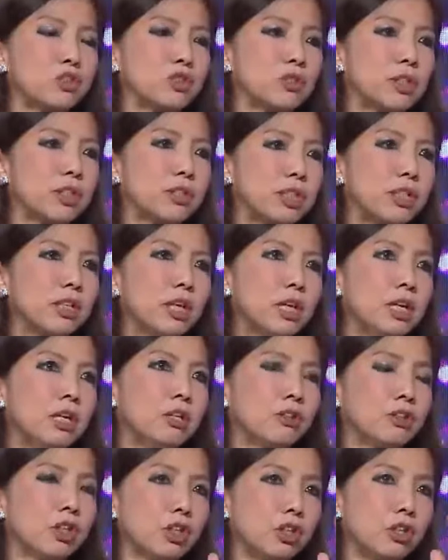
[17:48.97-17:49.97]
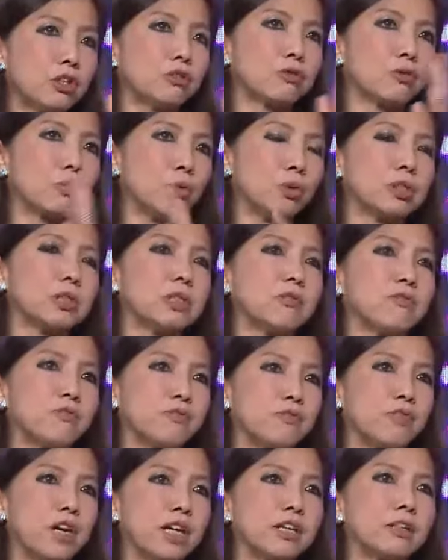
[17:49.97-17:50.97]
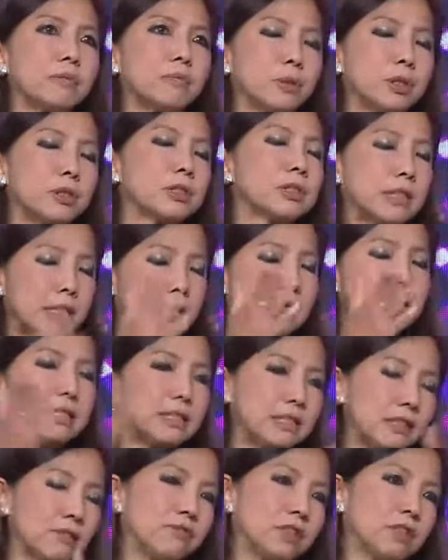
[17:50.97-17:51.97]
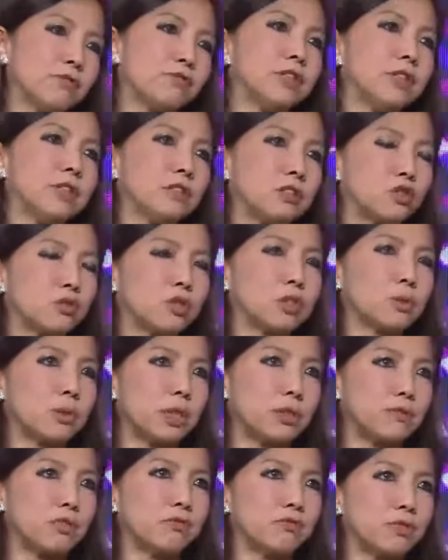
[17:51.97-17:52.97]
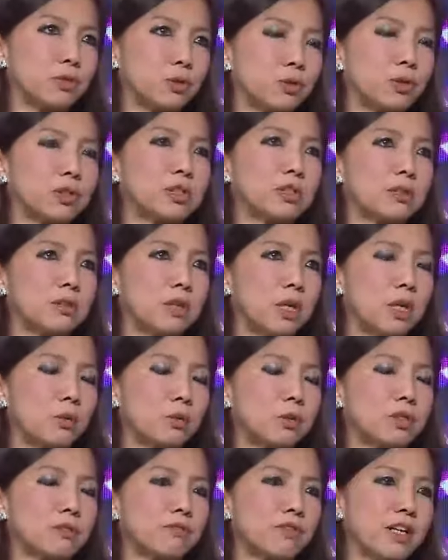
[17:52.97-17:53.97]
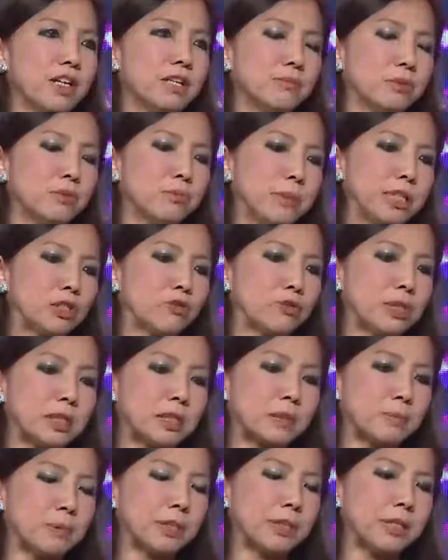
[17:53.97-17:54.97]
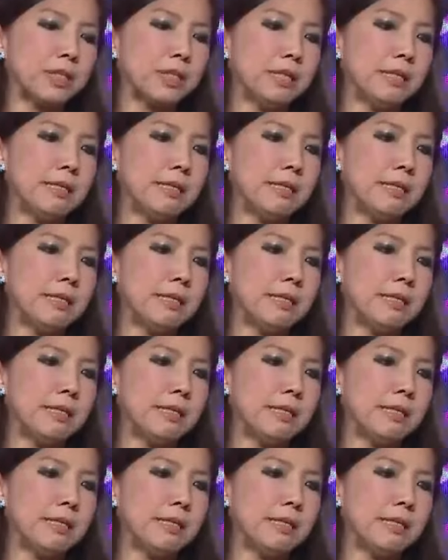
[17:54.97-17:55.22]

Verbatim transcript: So I think there are a lot of quantifiable, certainly in diff different industries will have different quanti quantifiable matrix, but